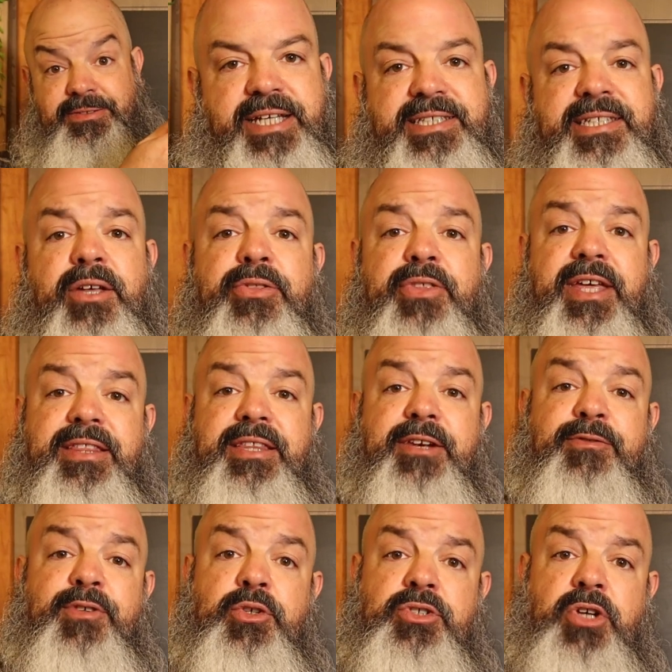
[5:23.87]
I still think that
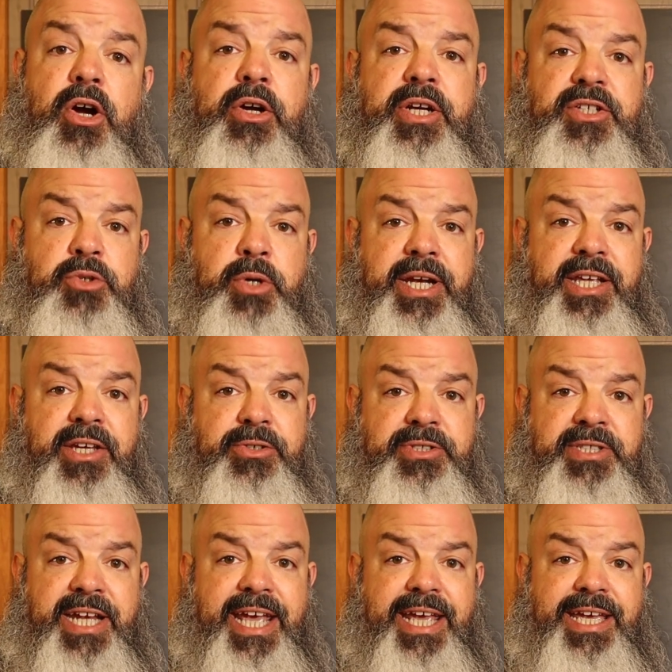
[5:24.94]
if you're target training your
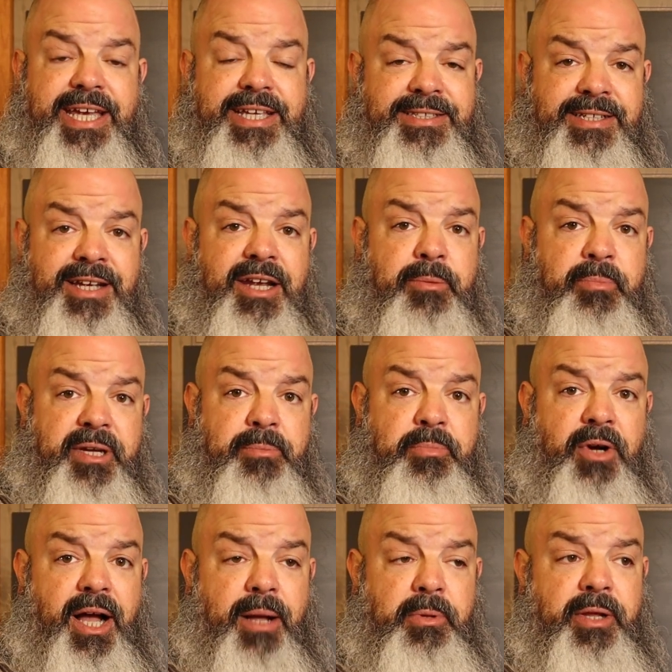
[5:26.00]
snake, it's not a big
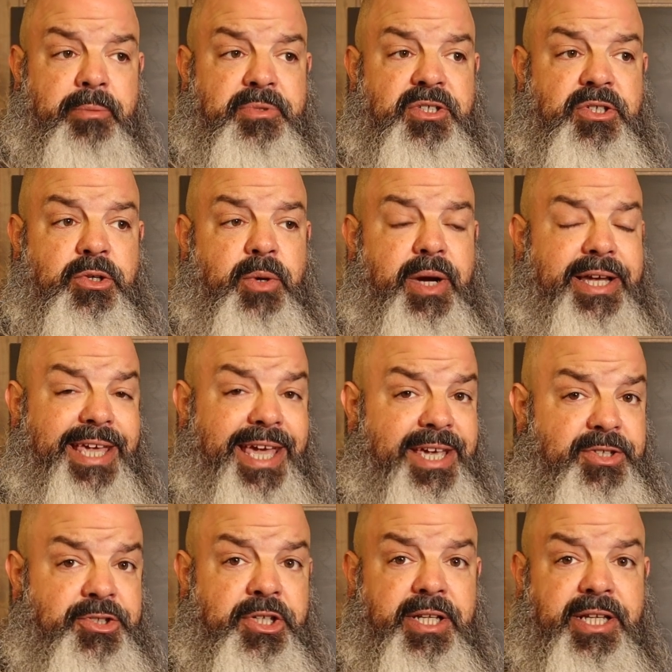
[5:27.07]
problem to
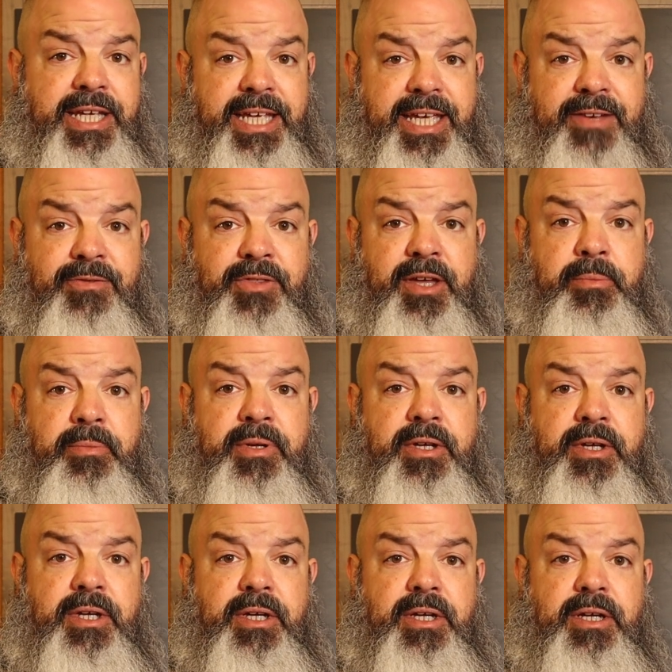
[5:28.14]
occasionally give them
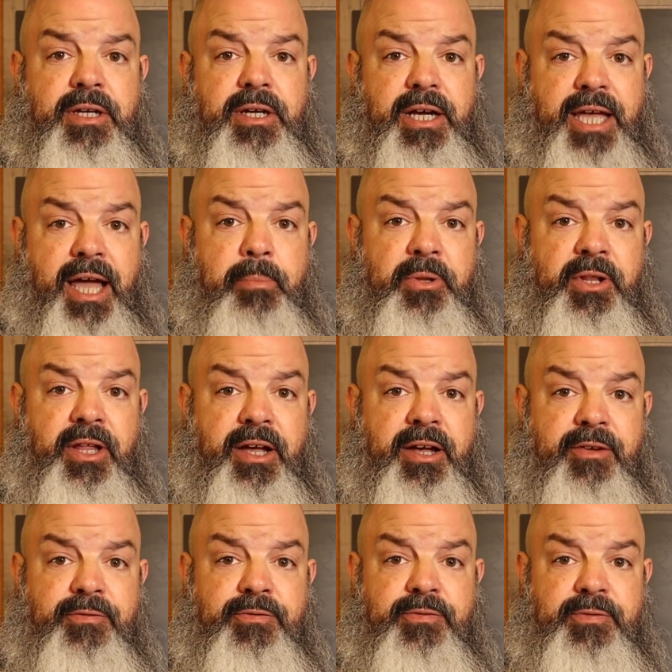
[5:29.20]
a couple
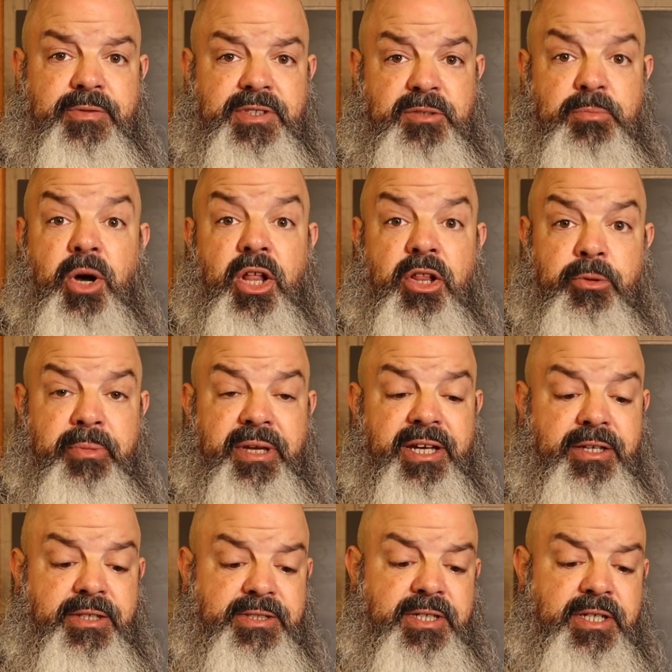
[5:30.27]
of smaller
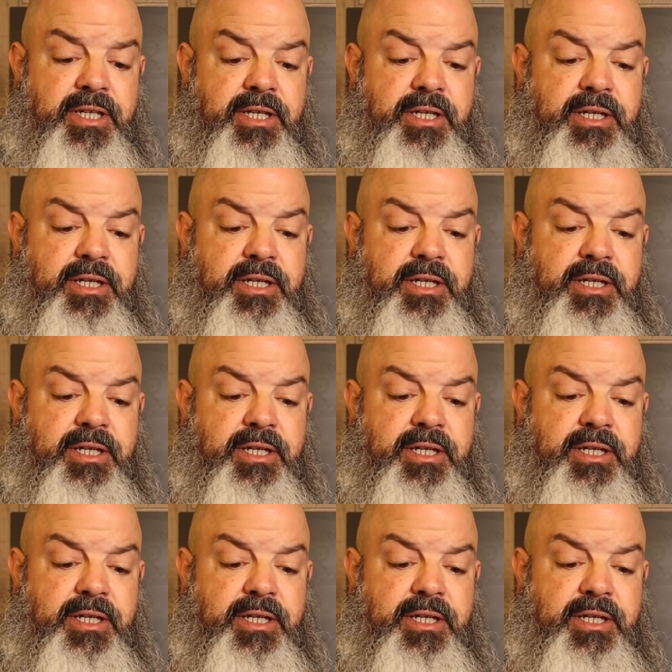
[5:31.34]
meals.